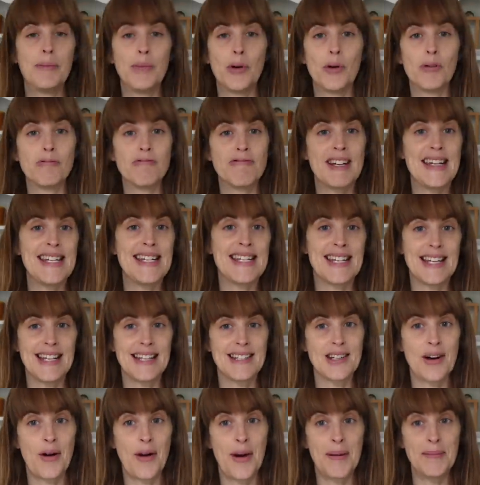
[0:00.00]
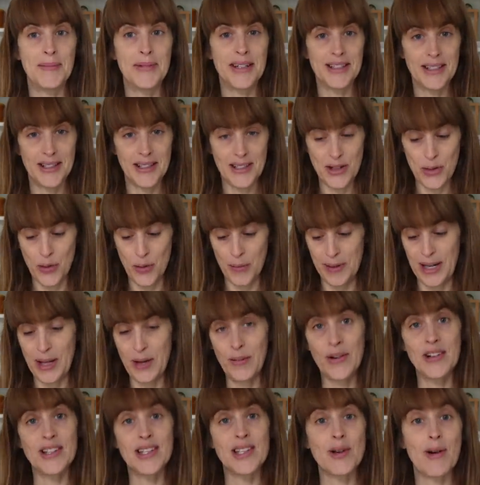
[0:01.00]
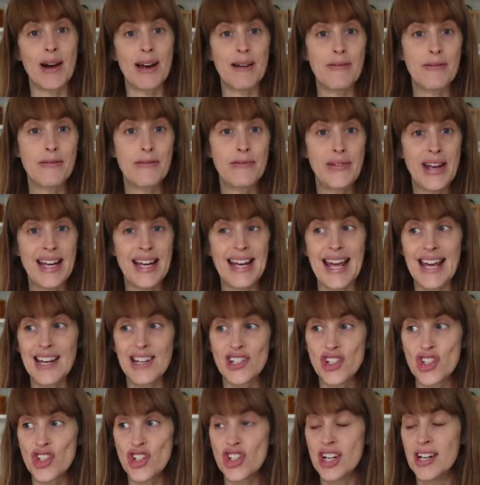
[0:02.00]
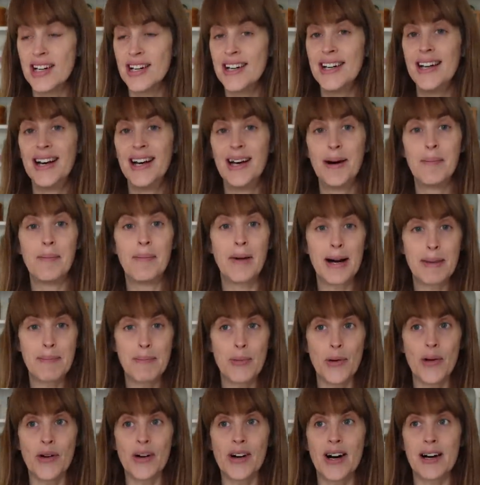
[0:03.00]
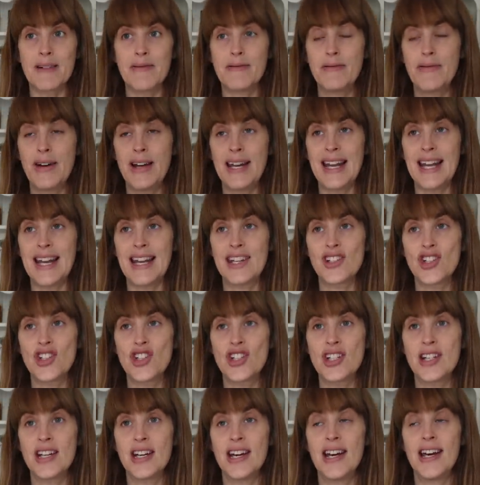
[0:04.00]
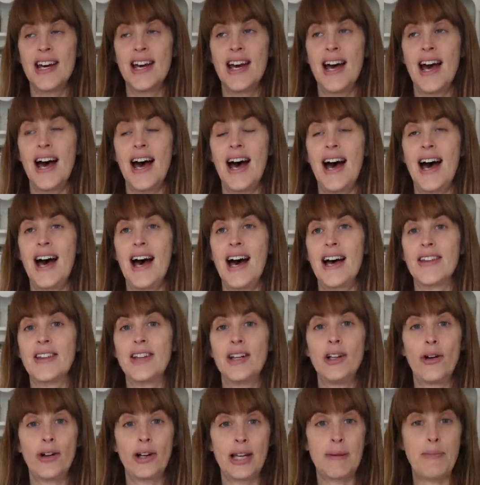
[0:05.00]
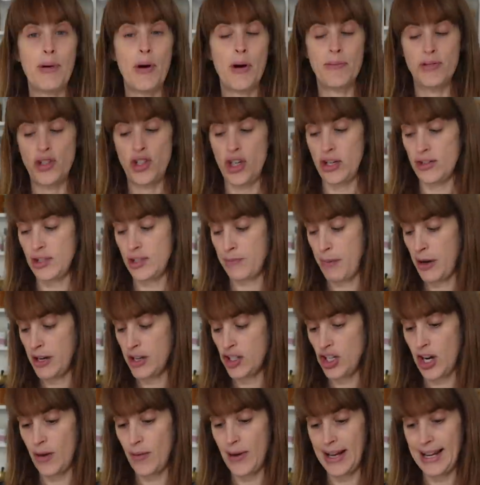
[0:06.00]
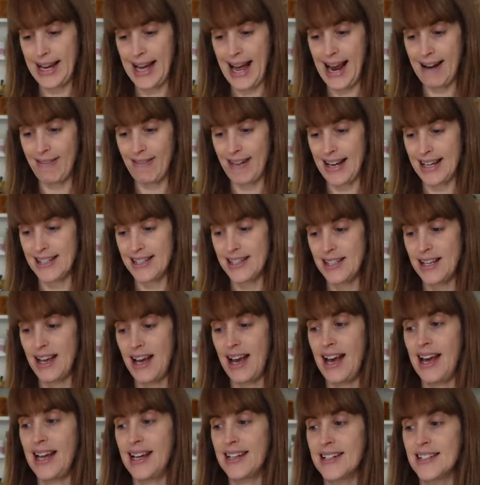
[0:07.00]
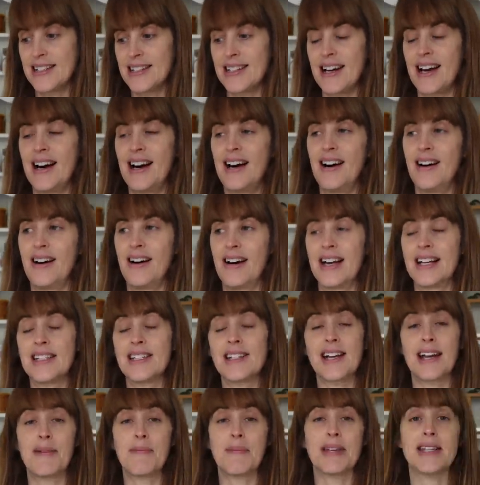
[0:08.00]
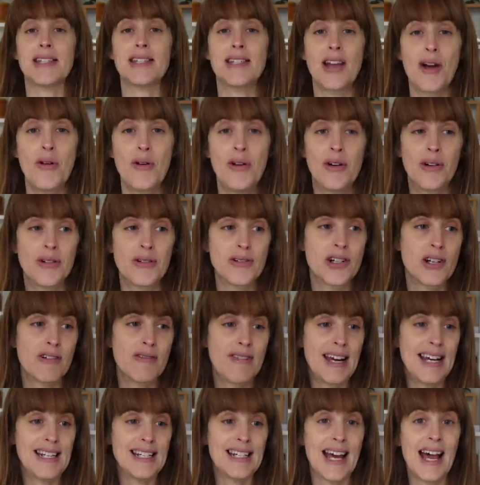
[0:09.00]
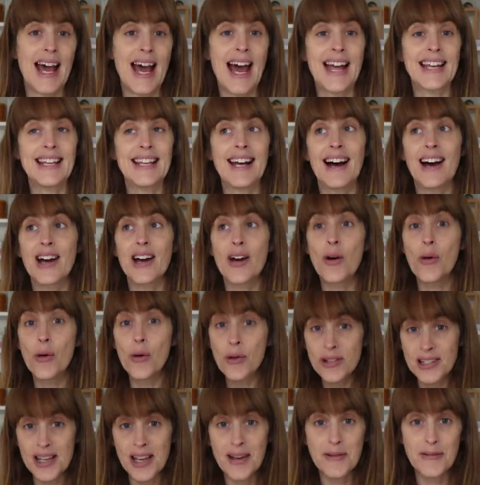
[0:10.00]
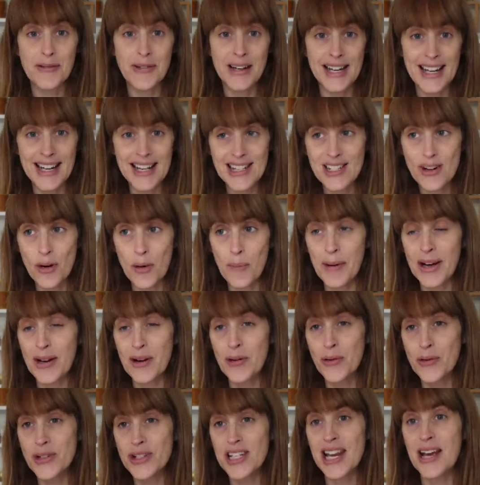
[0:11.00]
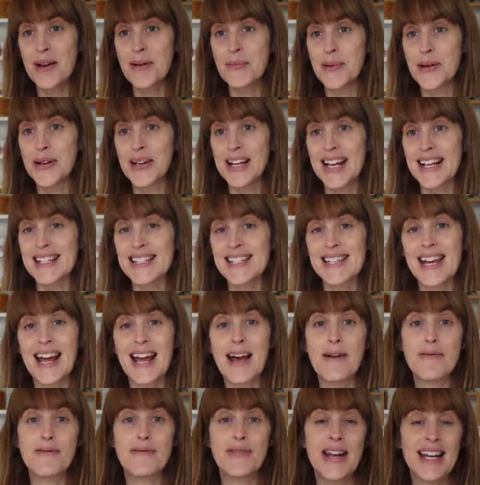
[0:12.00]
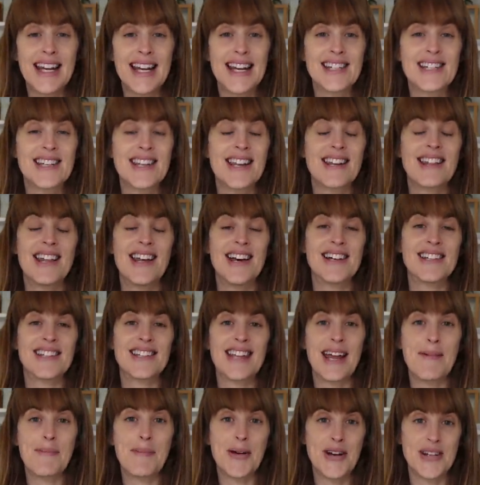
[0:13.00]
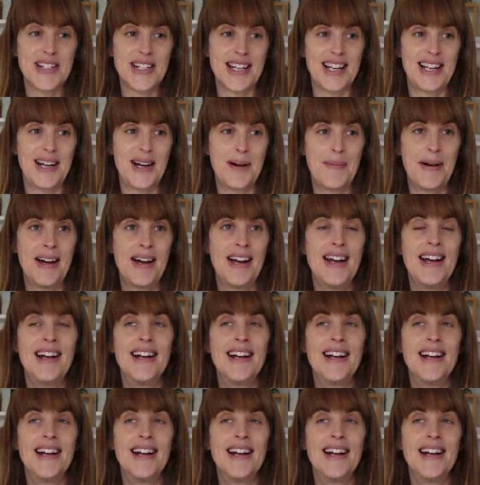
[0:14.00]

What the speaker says: more reading time than I normally would. So I finished my book. I finished The Lollipop Shoes by Joanne Harris, and it took me so long to read it. And I also finished on my audiobook yesterday, I finished The Thursday Murder Club.